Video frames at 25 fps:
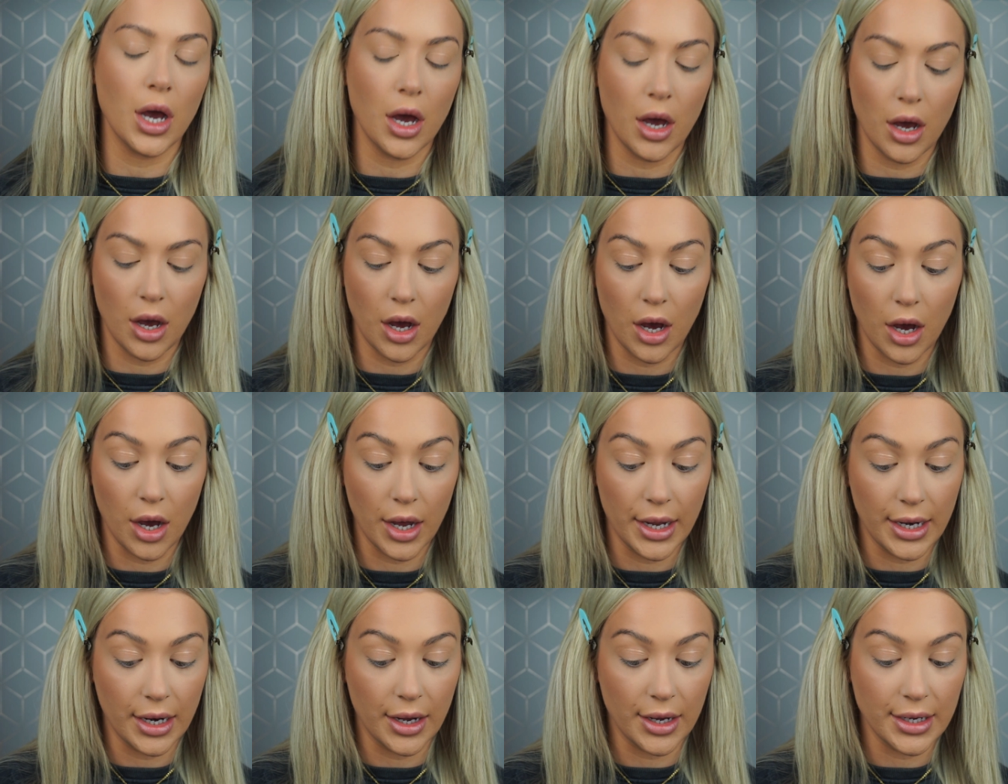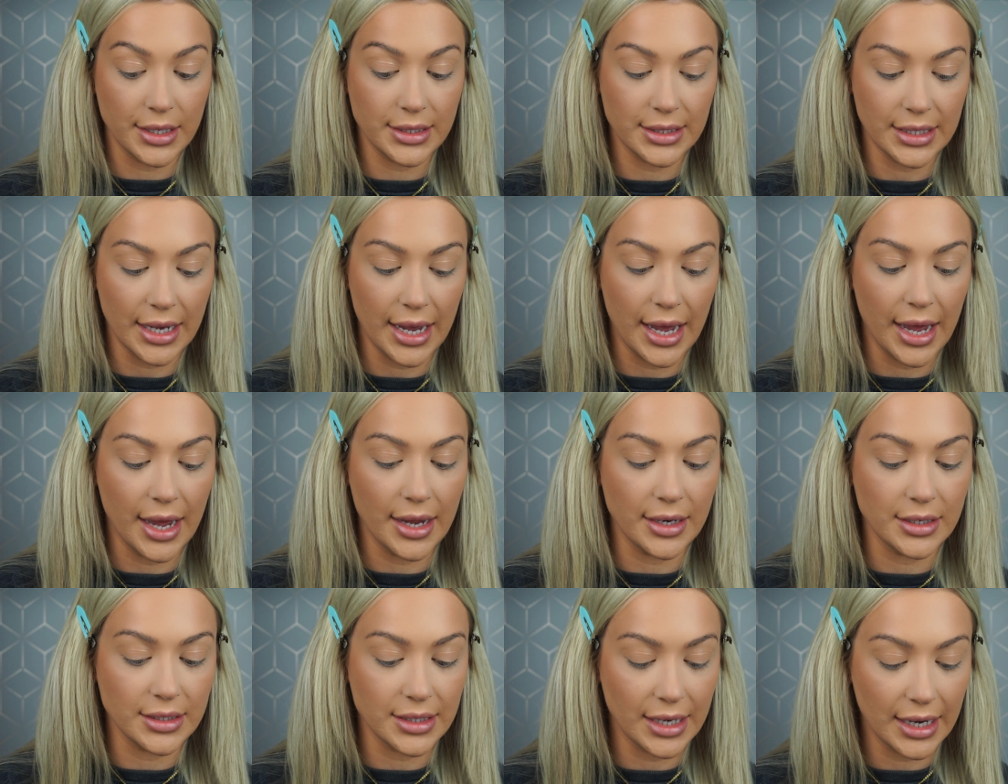highlight
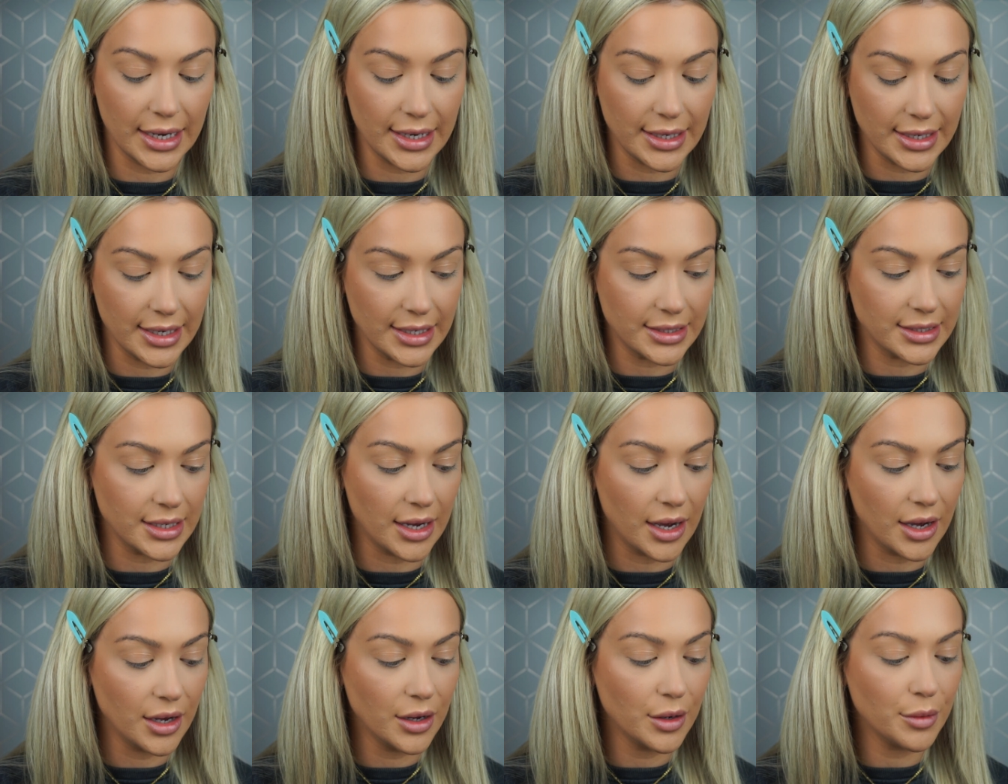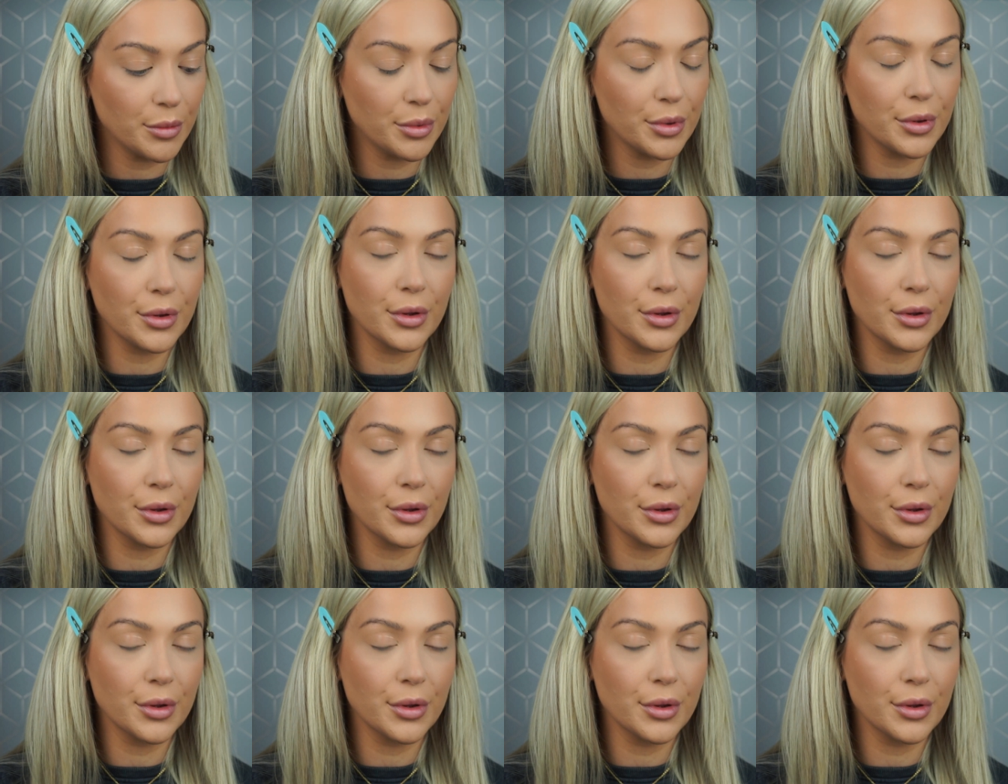and clean it up.